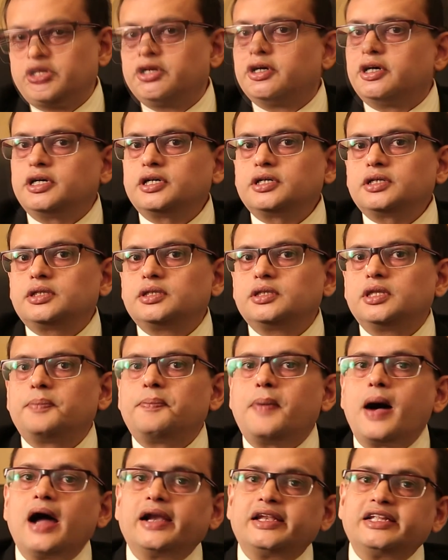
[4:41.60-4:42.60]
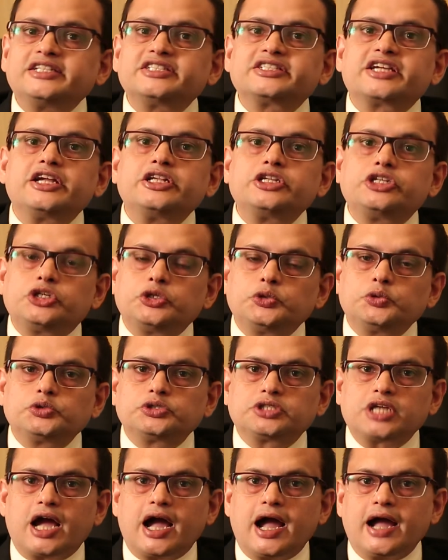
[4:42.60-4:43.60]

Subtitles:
Here, the parties can choose